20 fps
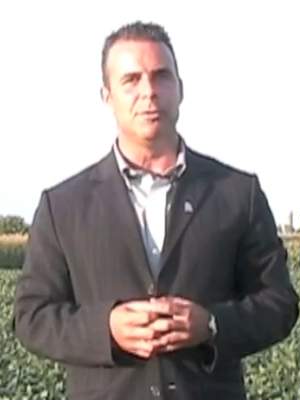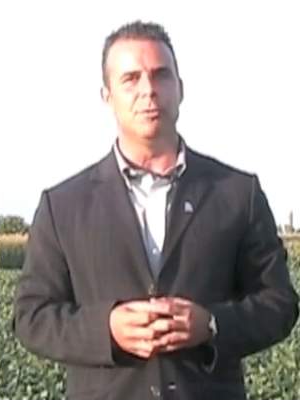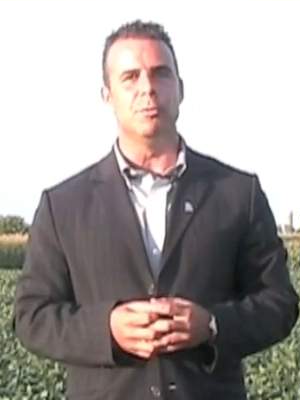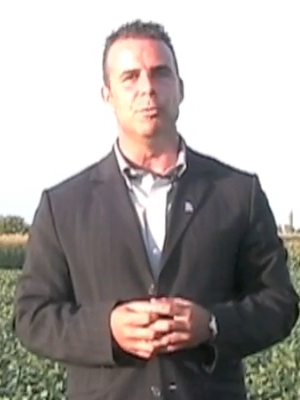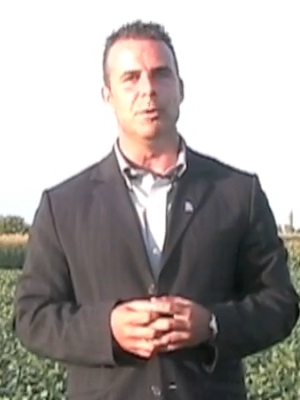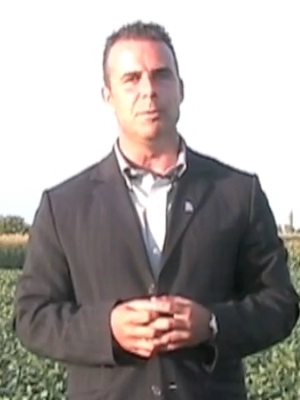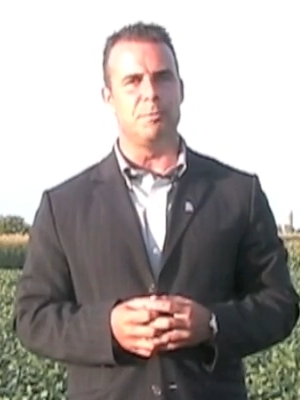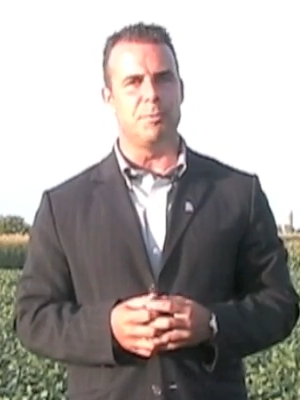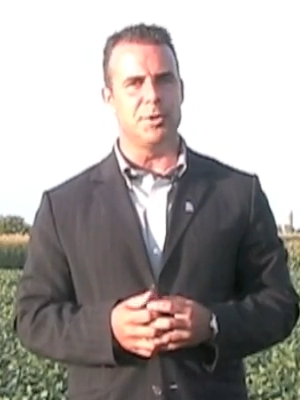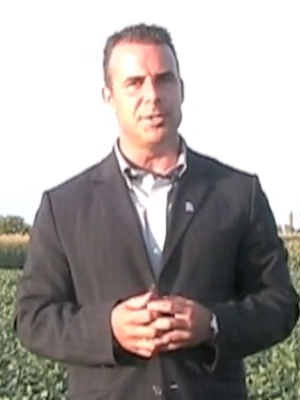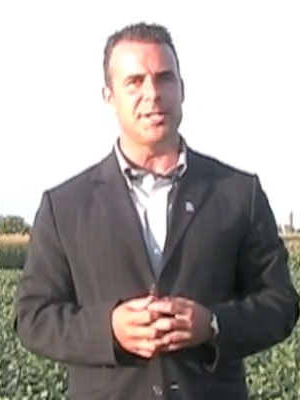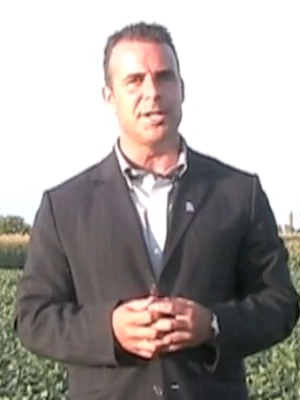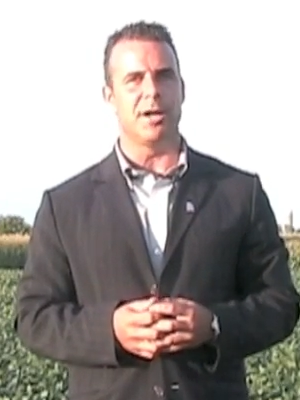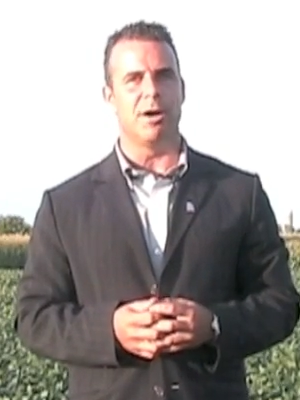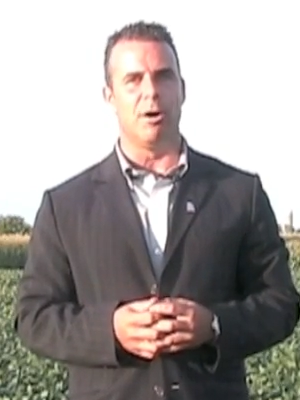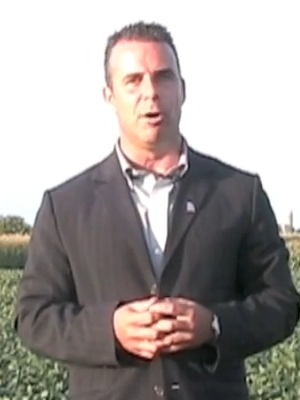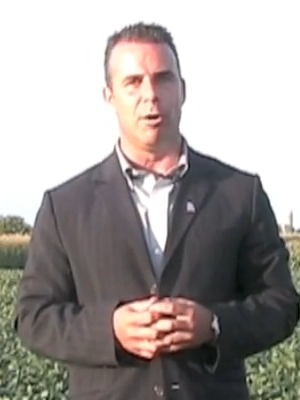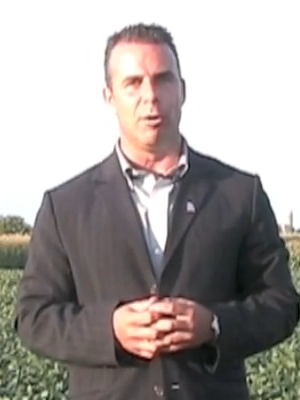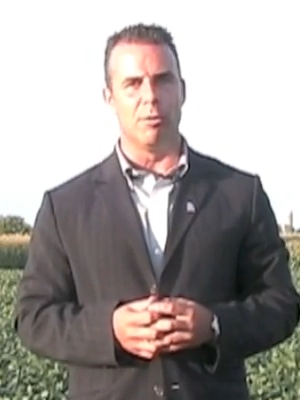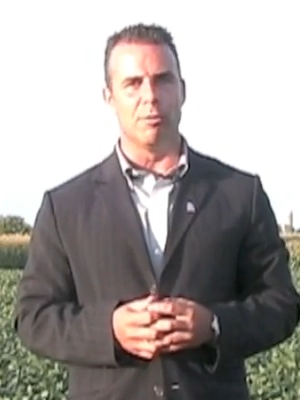to represent
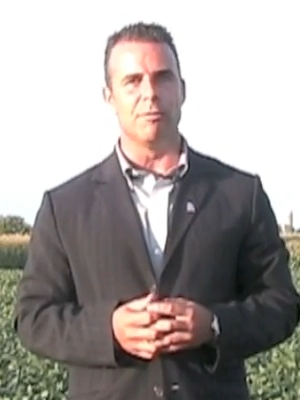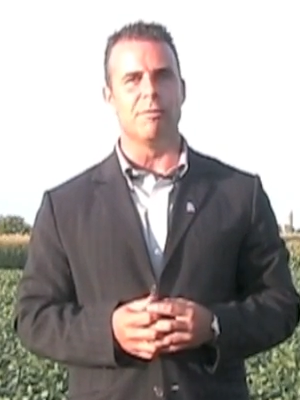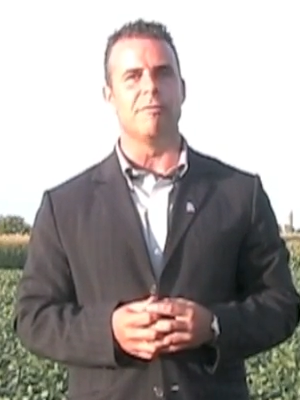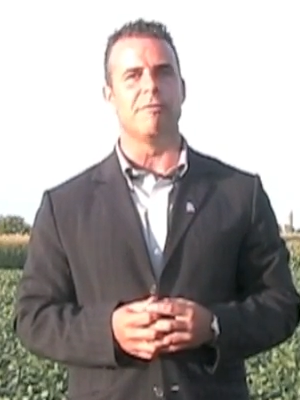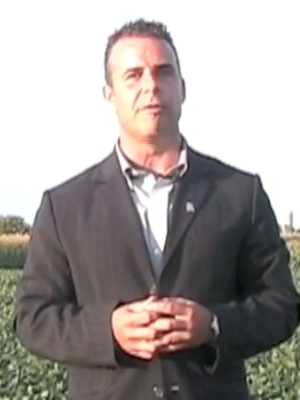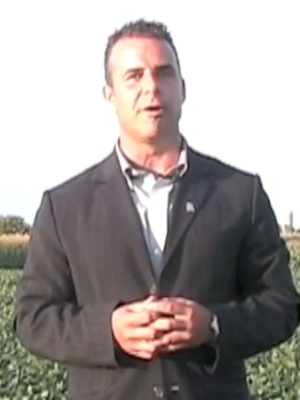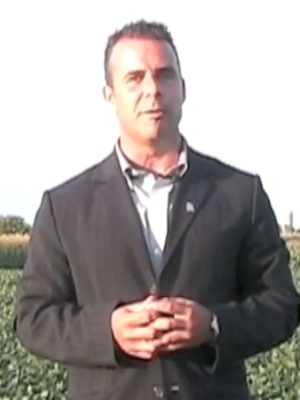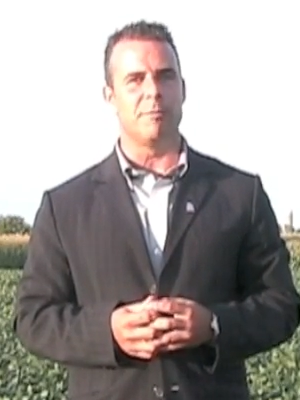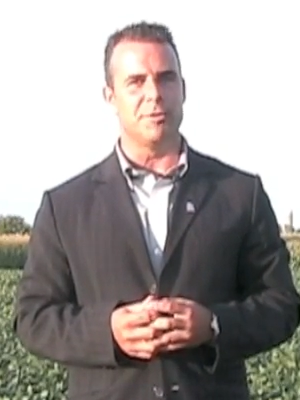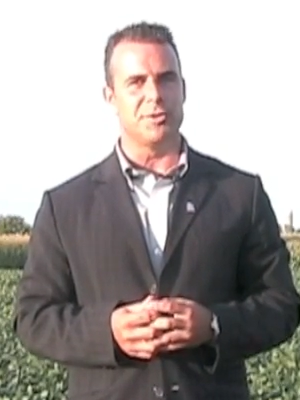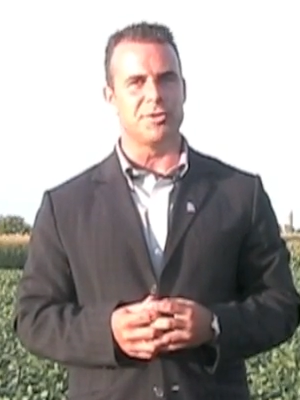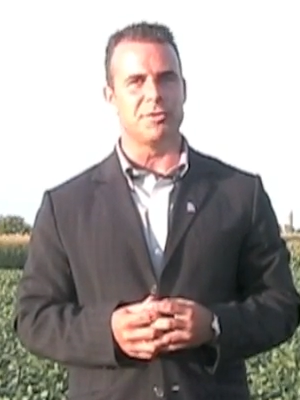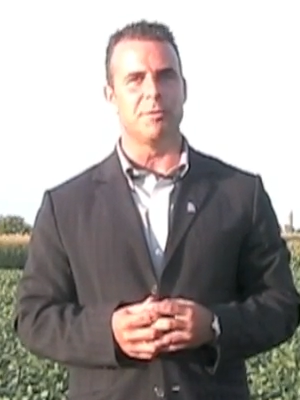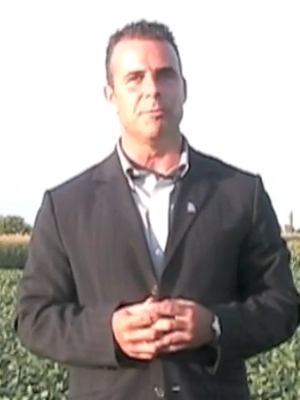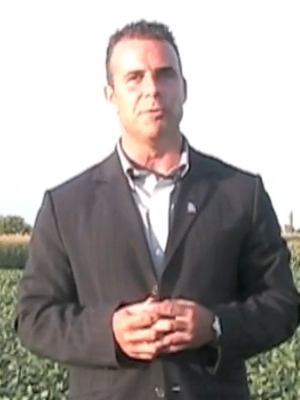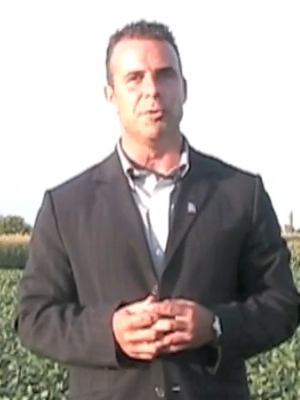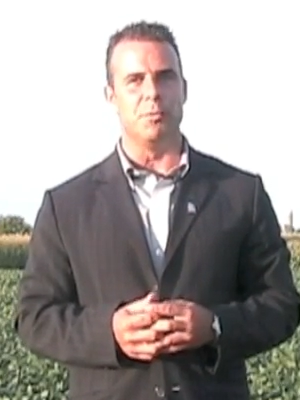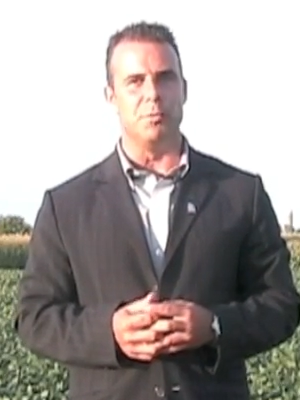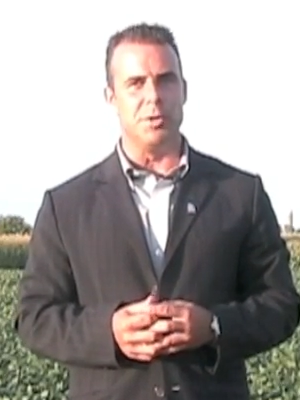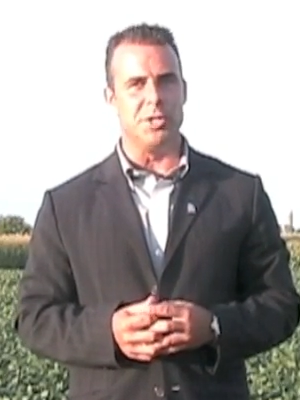all the farmers
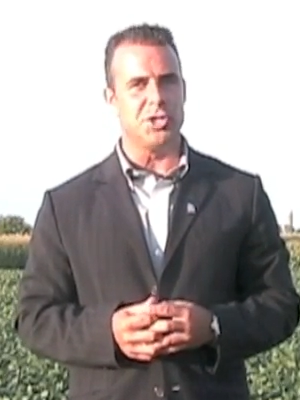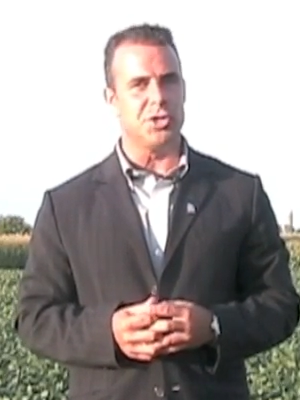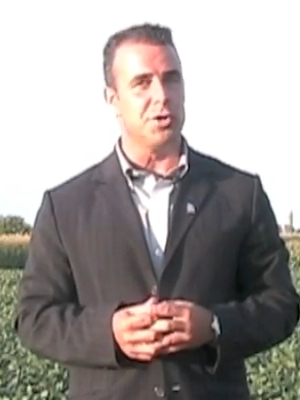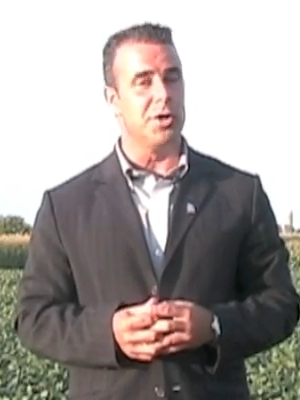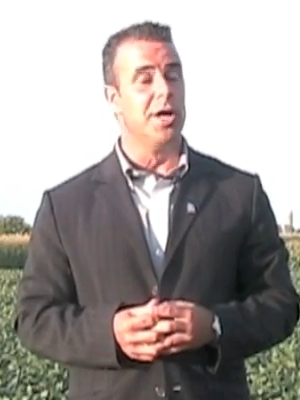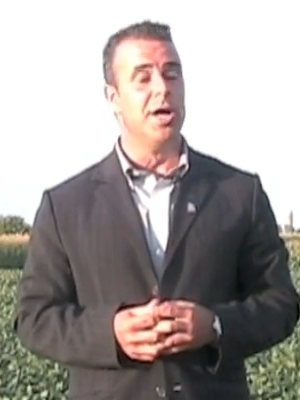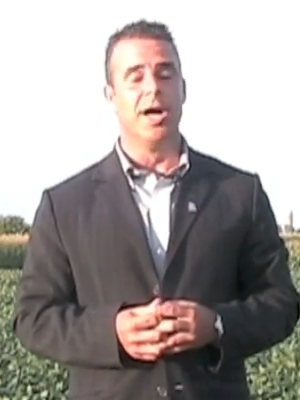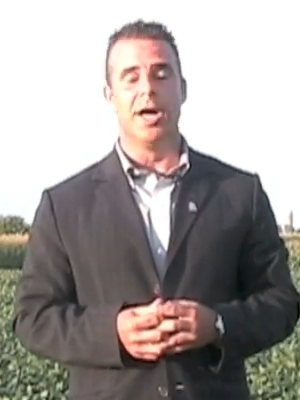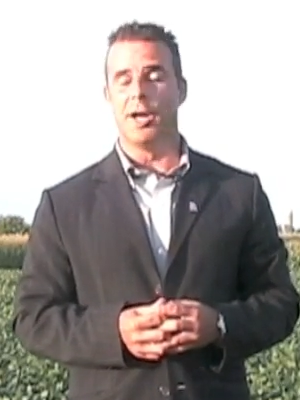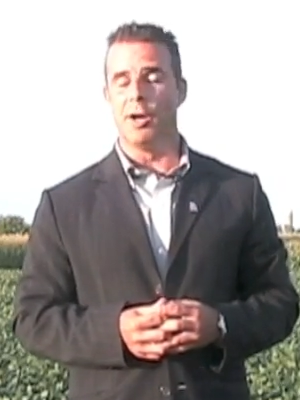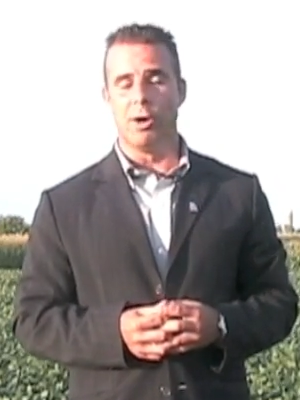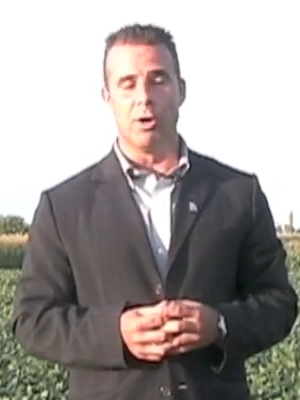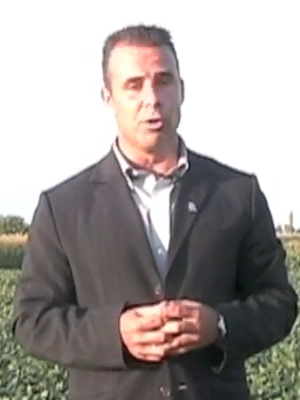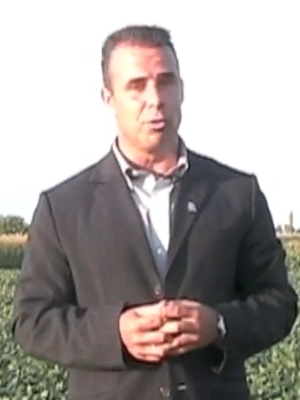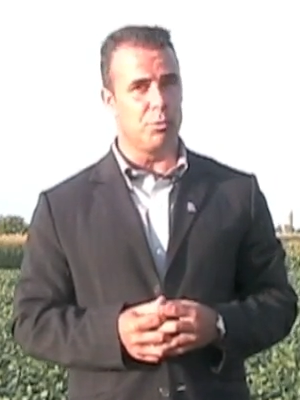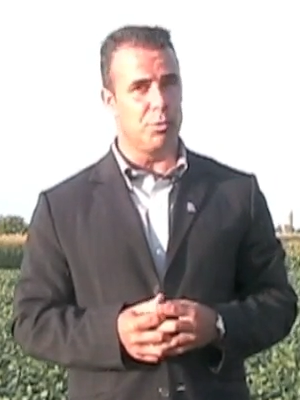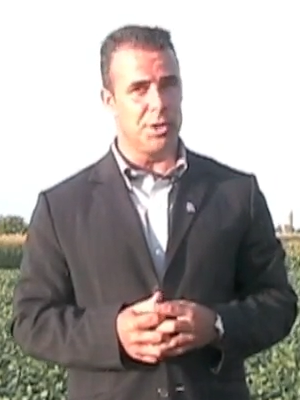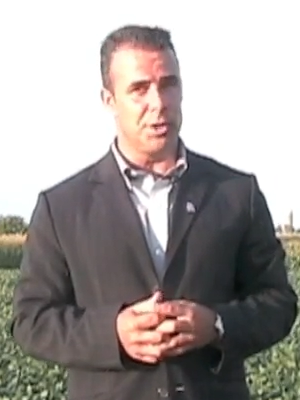from the region and all the